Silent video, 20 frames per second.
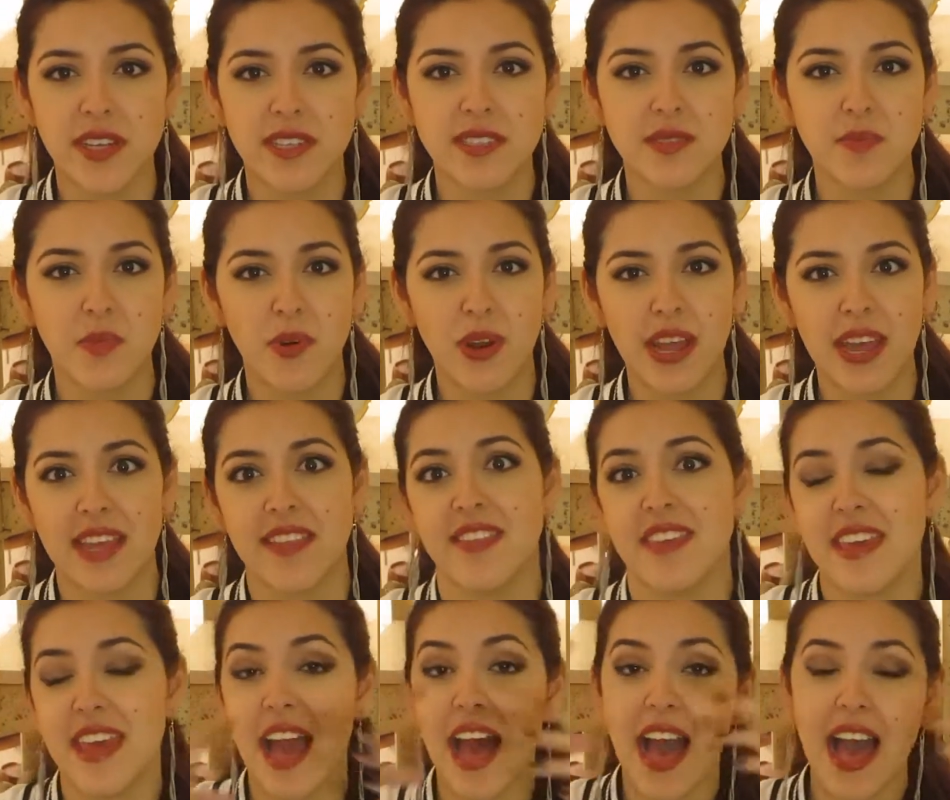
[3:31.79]
It's more like
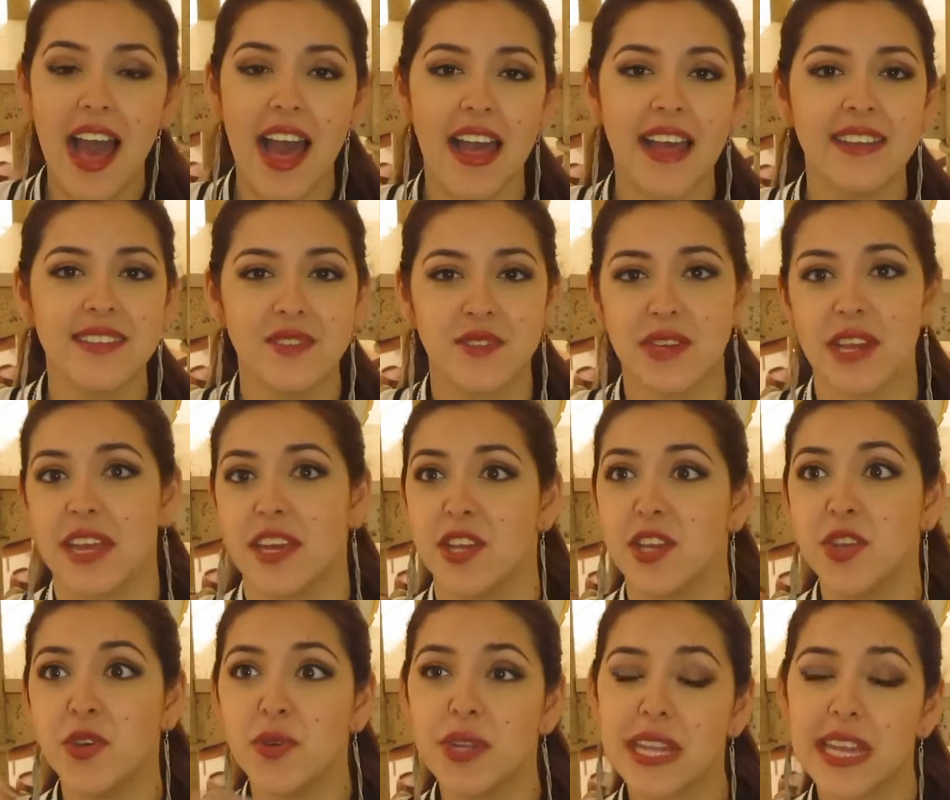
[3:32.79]
the eyes or like
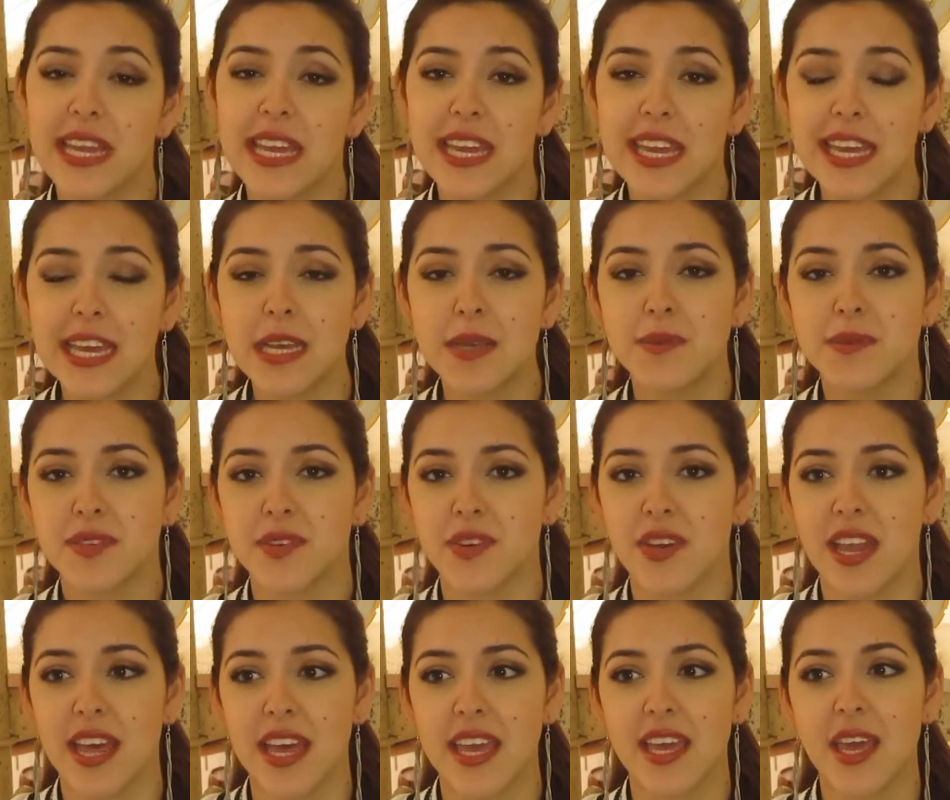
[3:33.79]
nude lips or
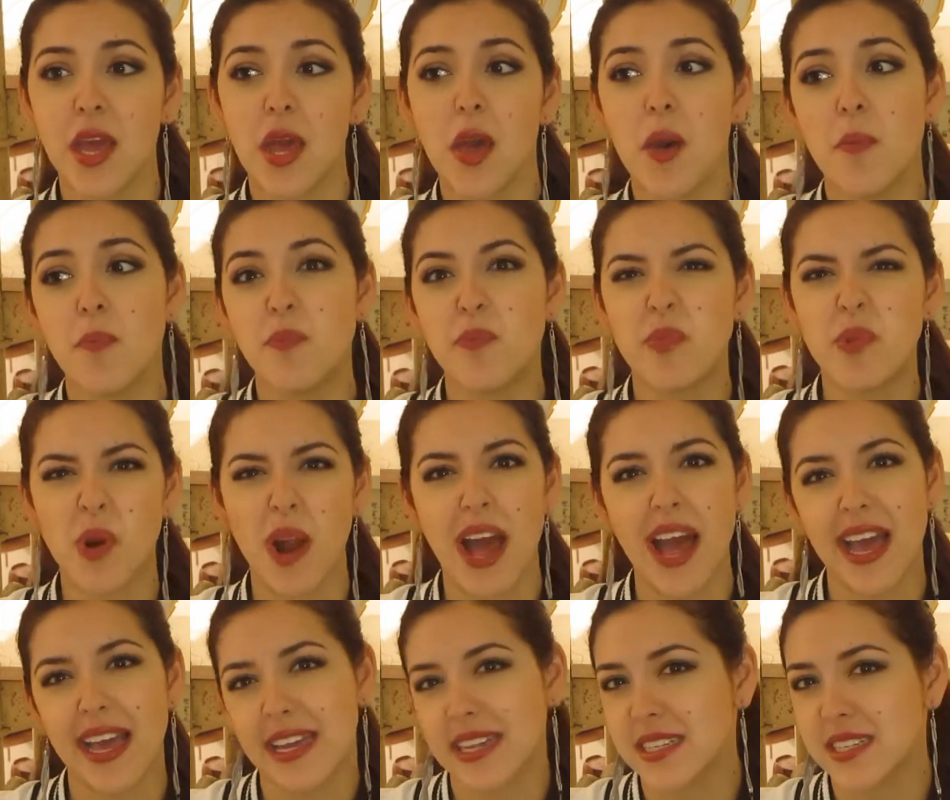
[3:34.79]
like
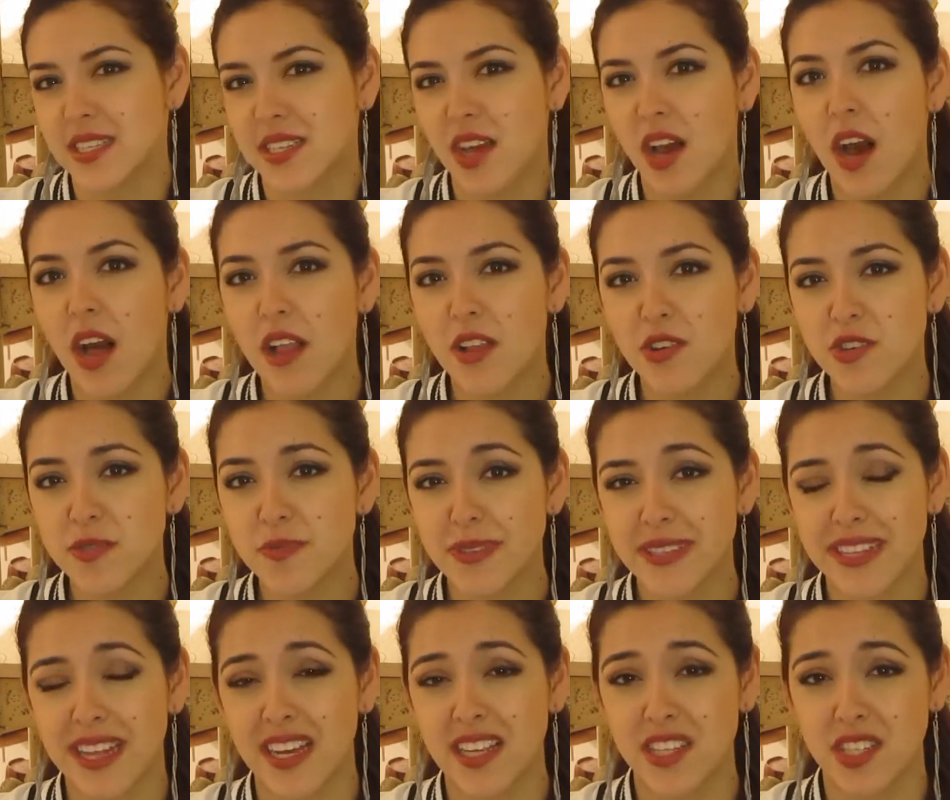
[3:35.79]
bright colors,
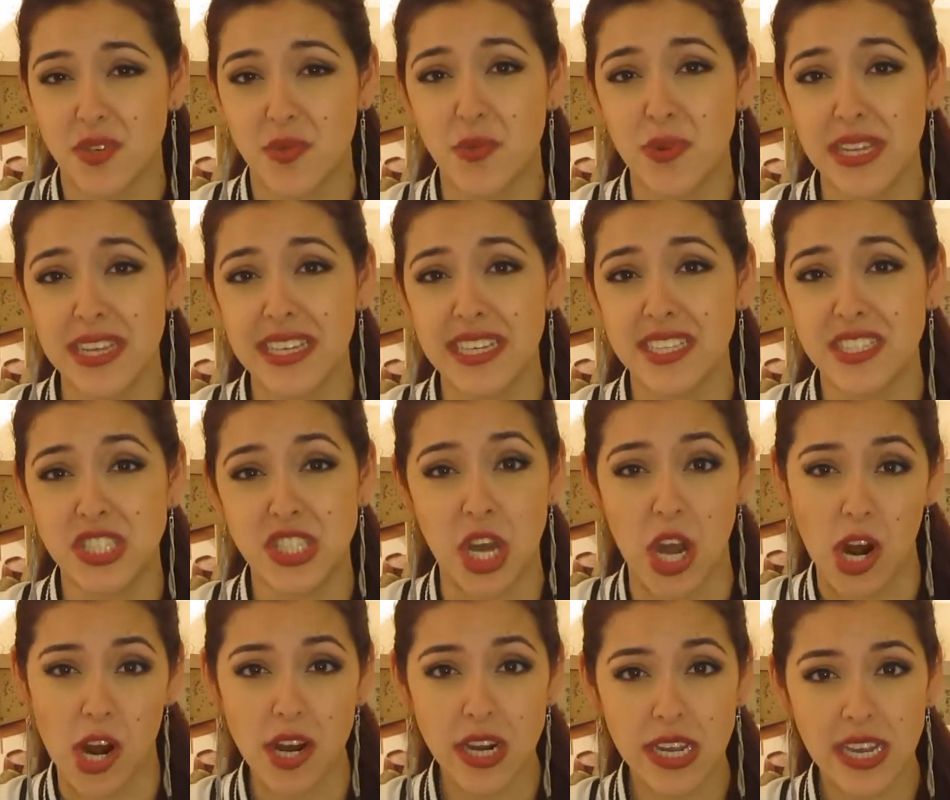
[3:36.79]
but not really
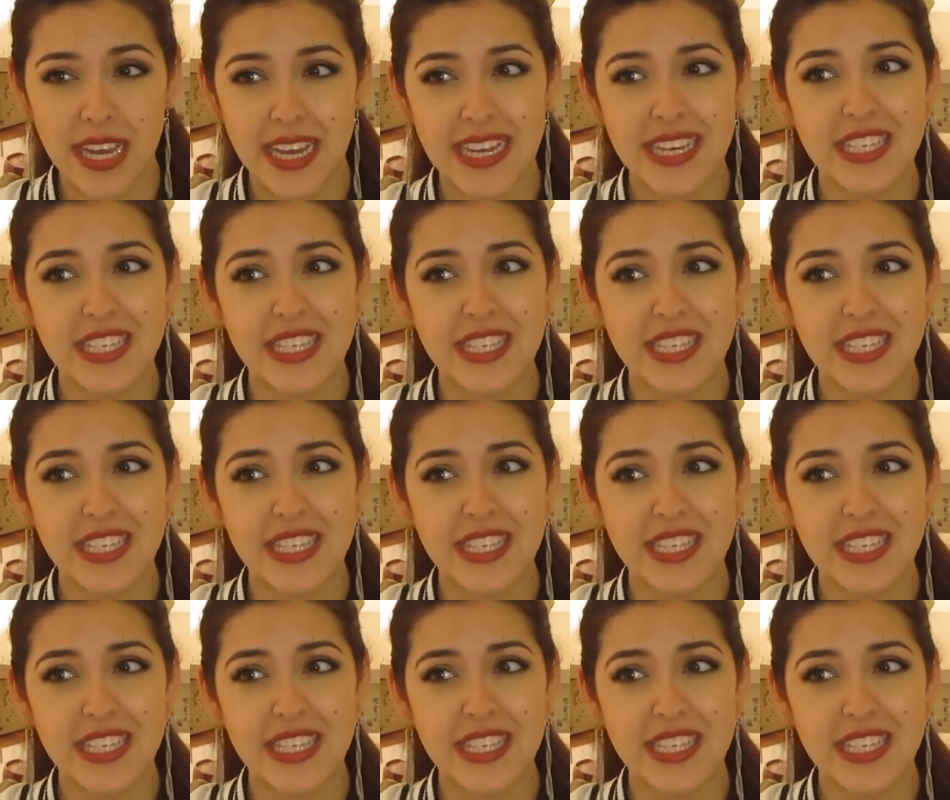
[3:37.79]
dark.